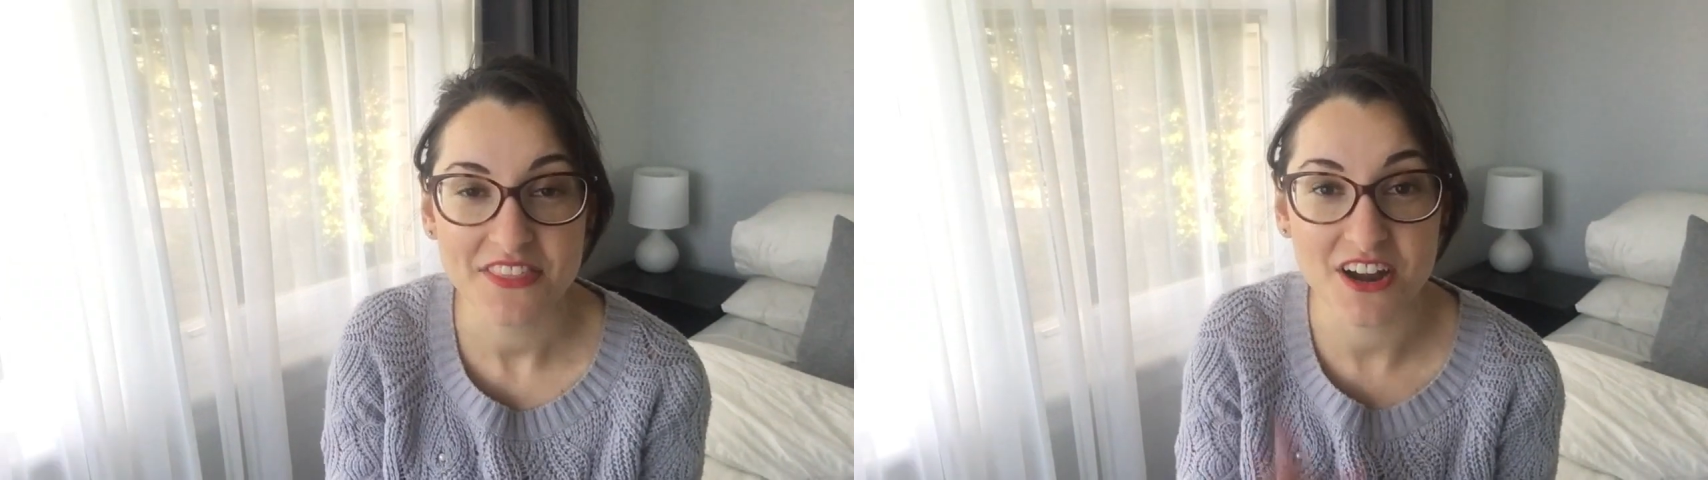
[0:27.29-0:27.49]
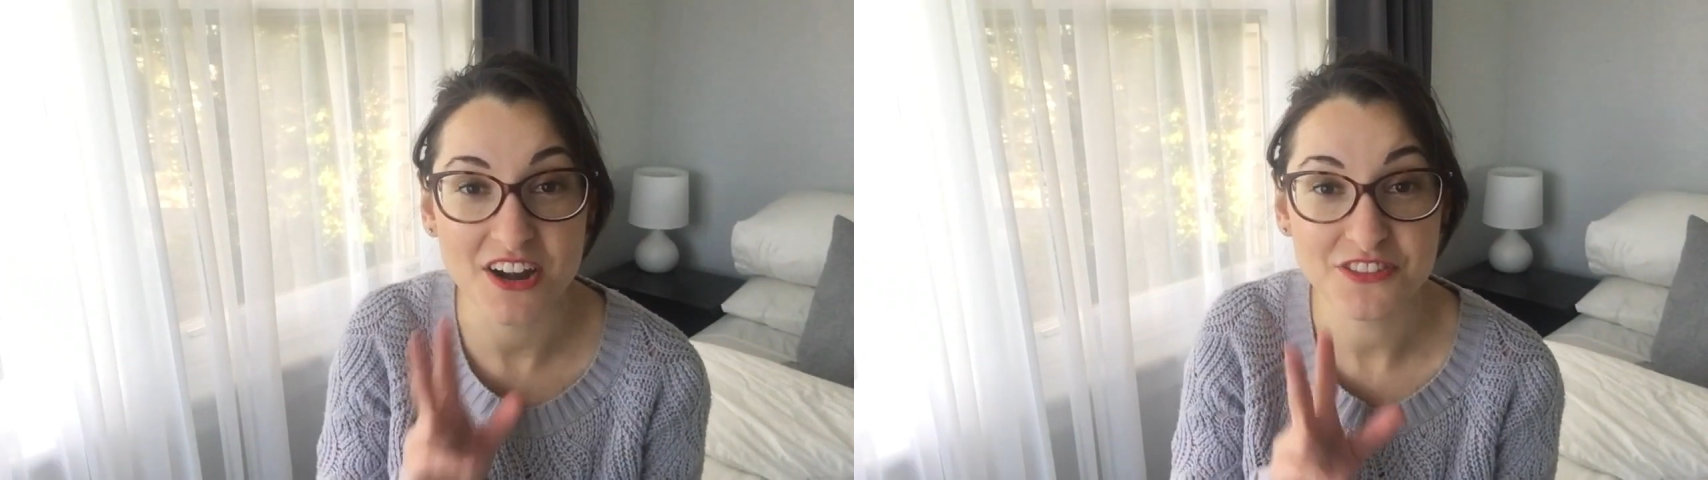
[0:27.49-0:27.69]

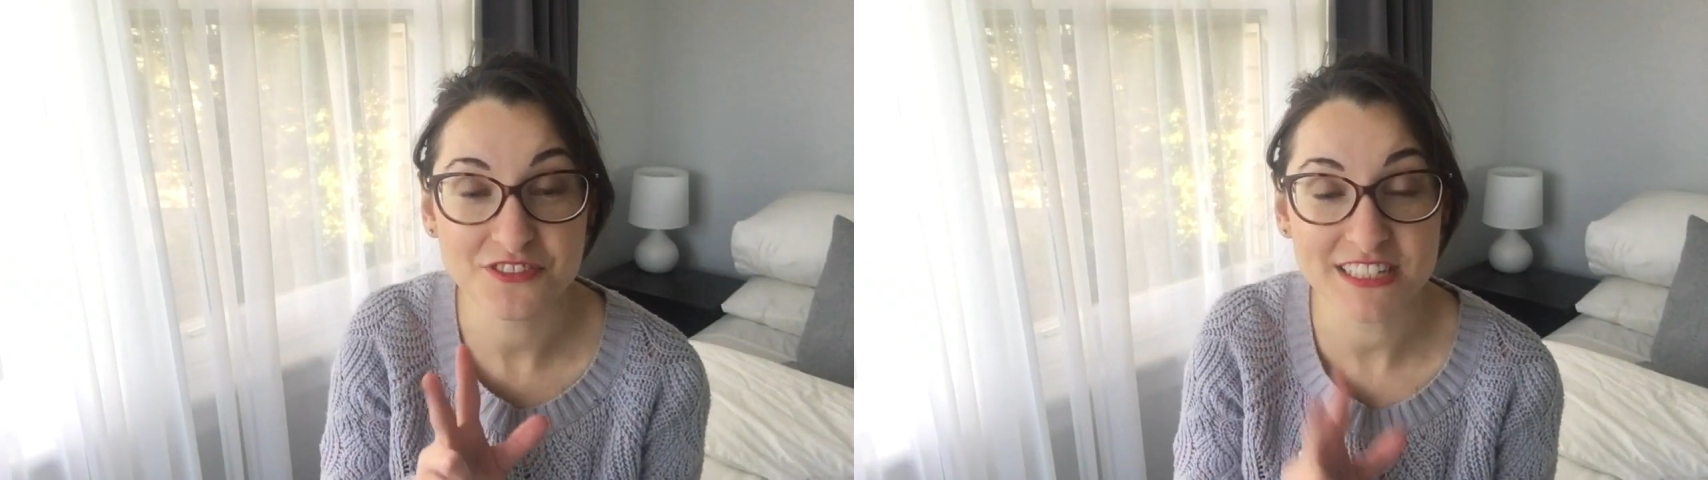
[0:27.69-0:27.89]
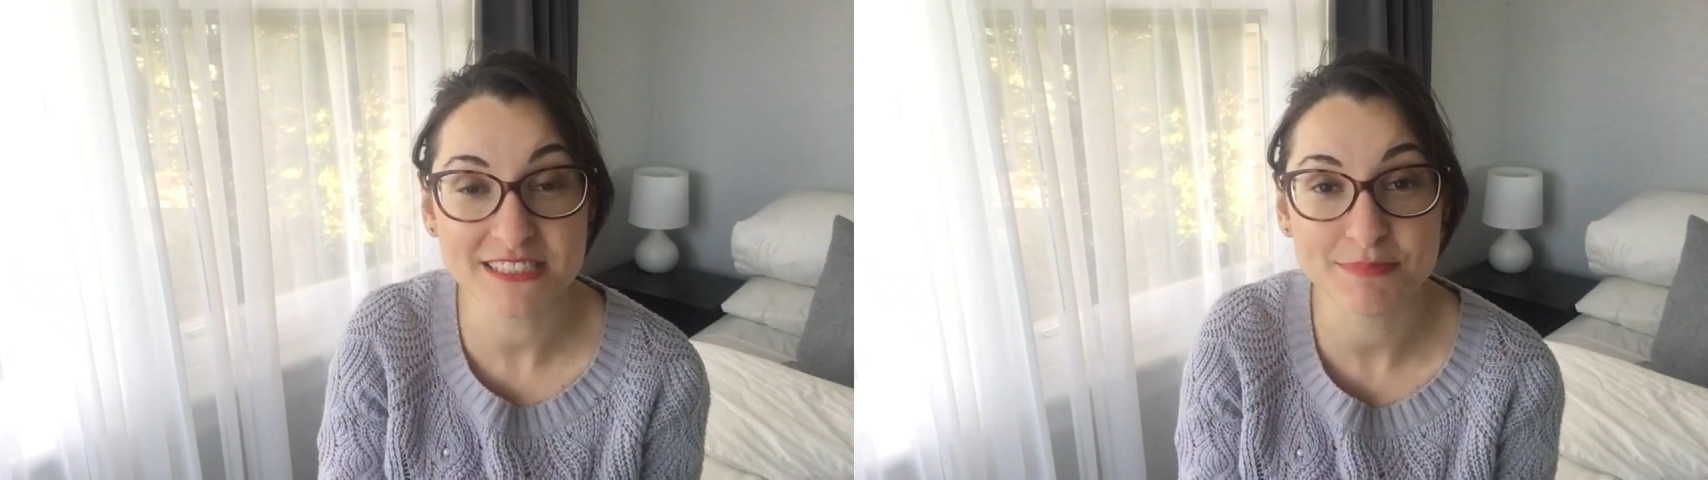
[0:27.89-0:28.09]
There are
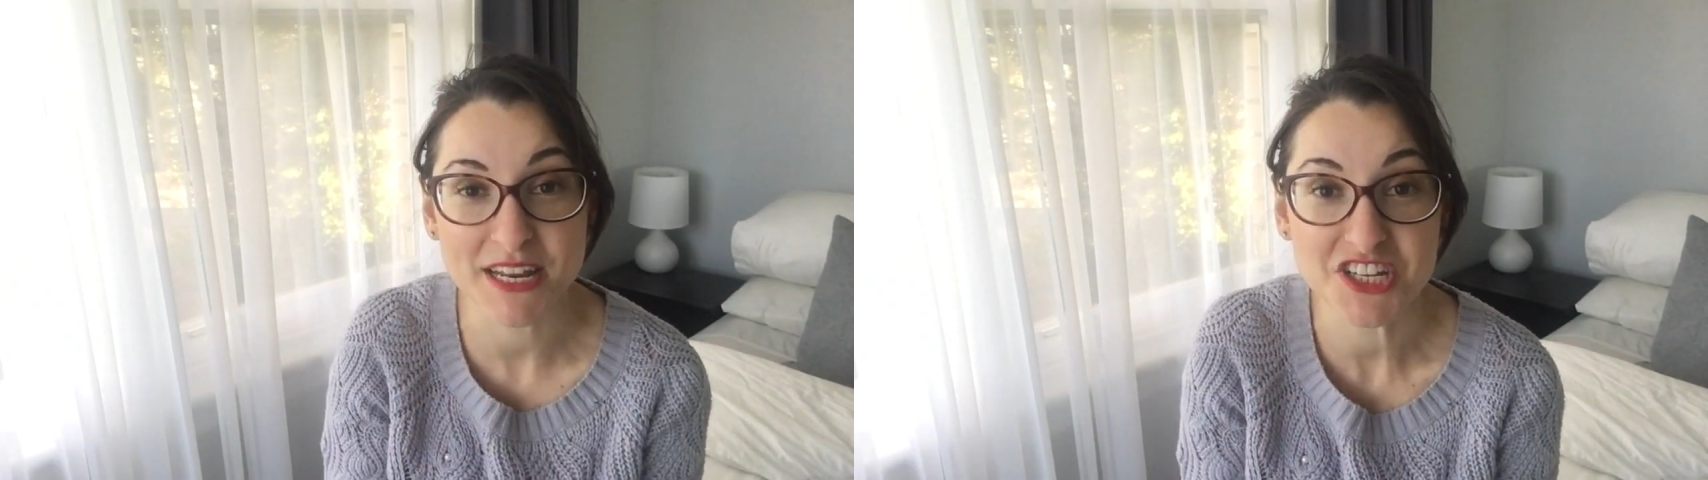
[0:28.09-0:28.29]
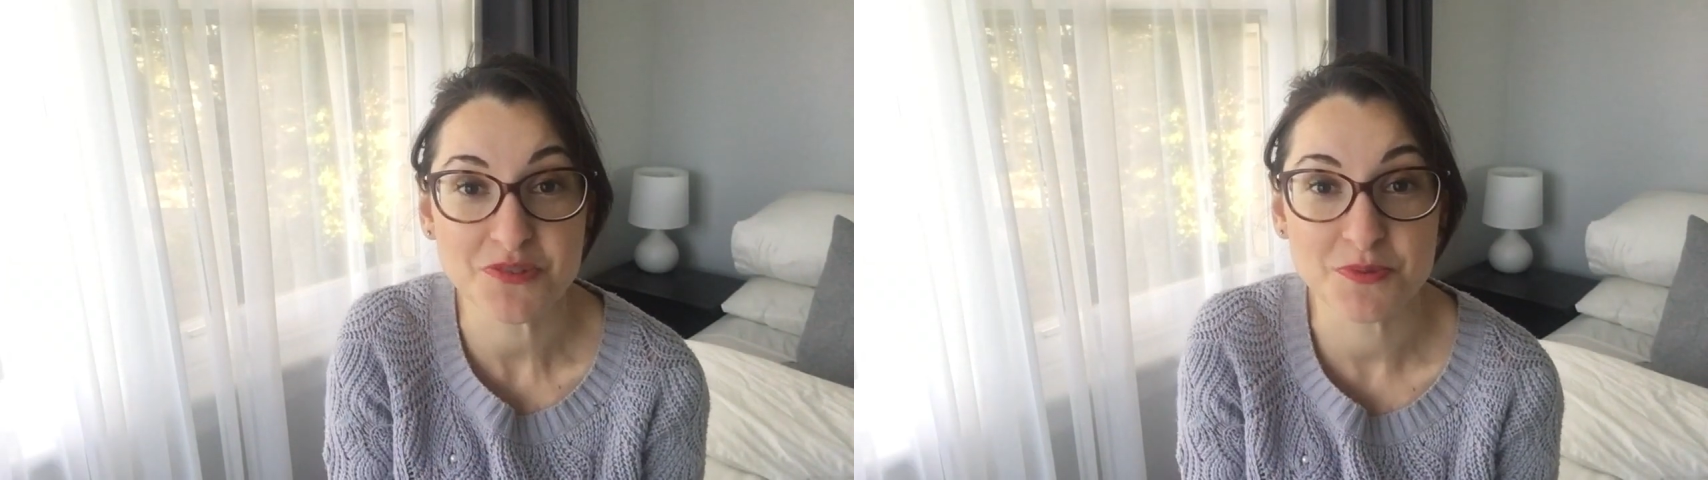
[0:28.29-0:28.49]
3
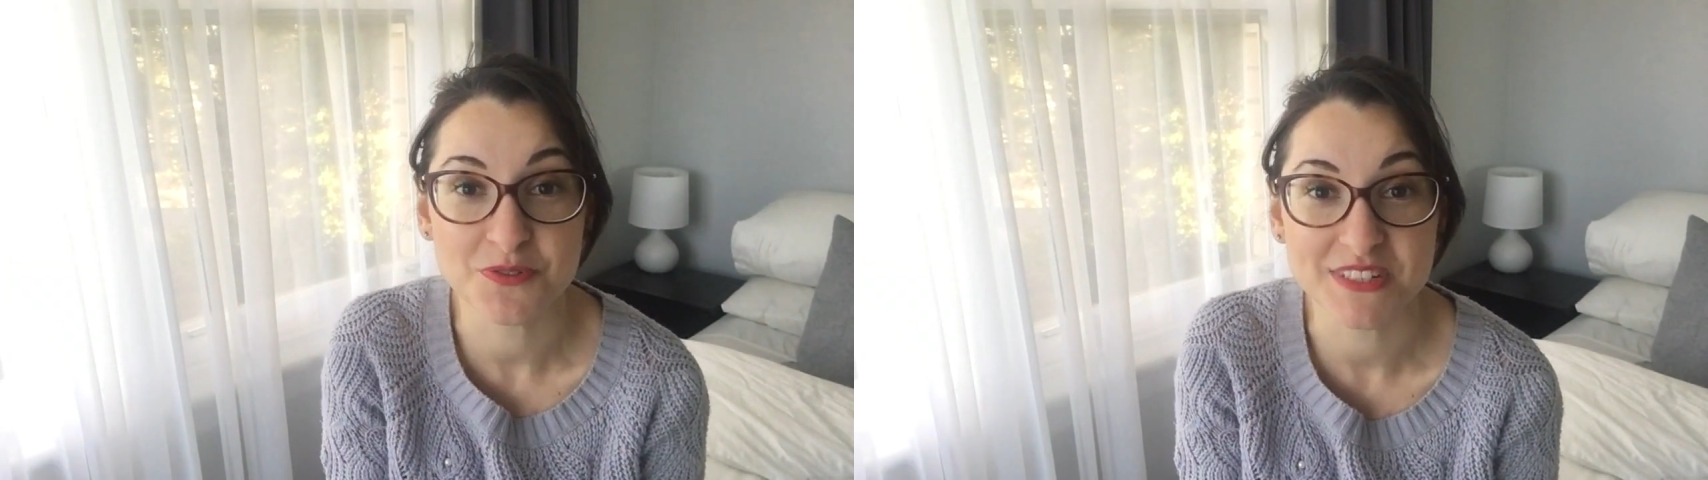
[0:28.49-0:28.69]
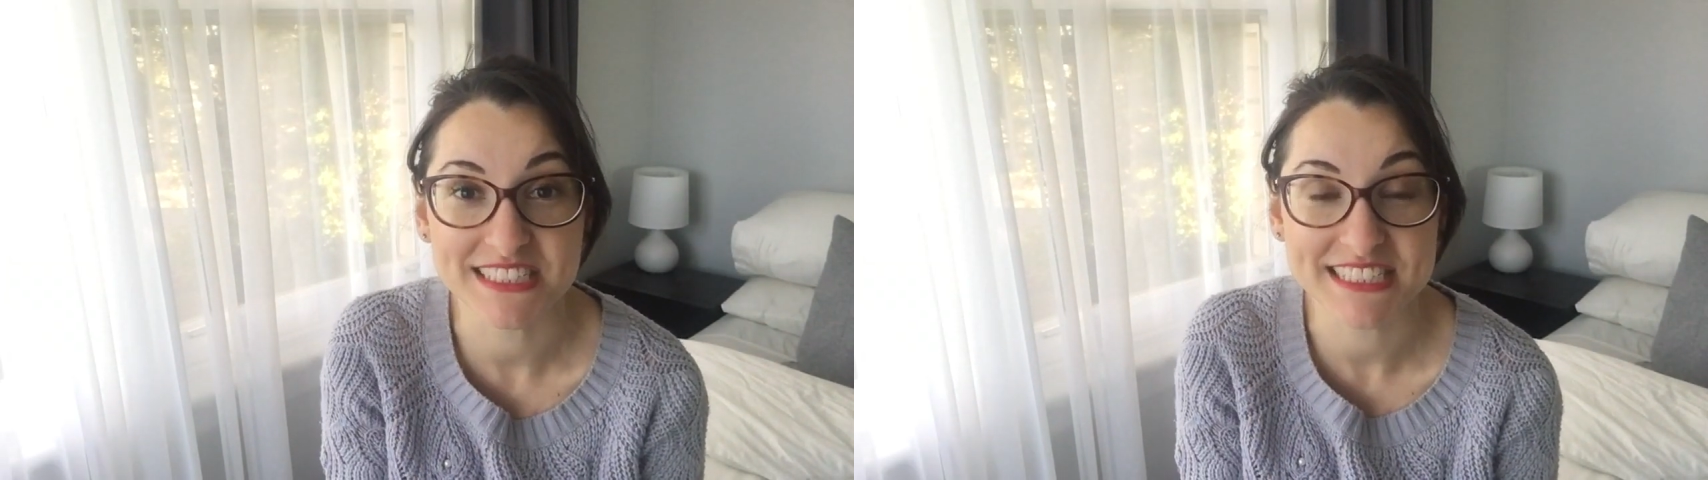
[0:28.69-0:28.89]
Spanish
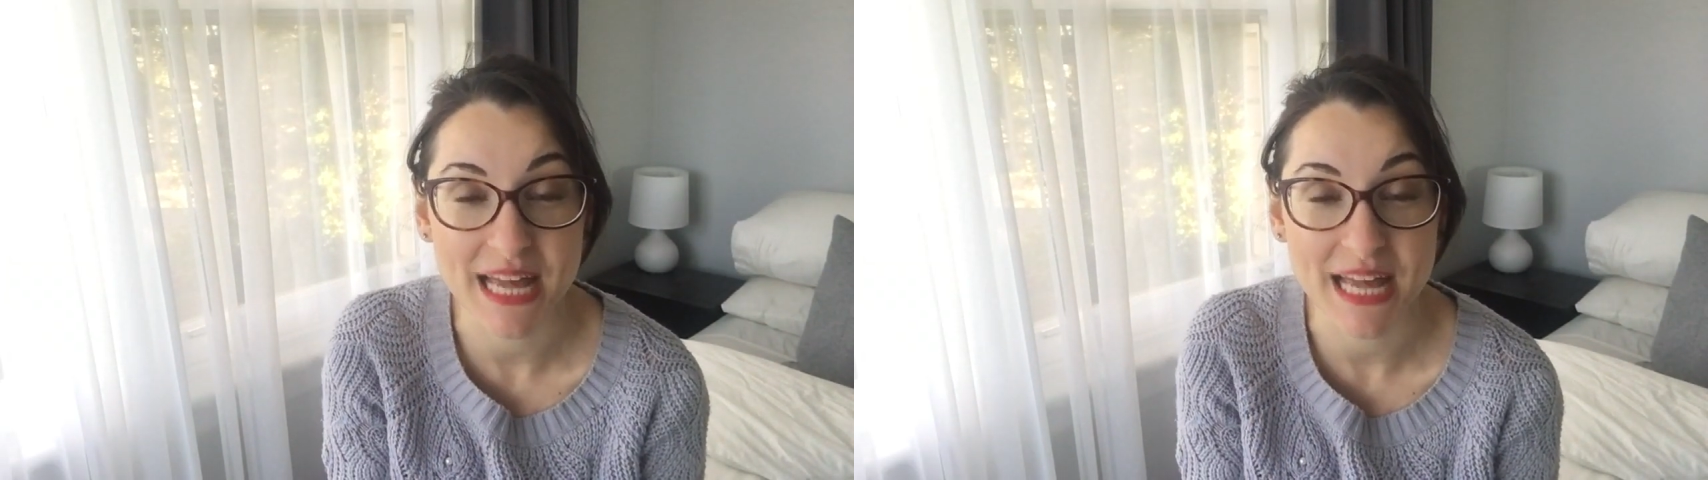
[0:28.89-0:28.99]
movies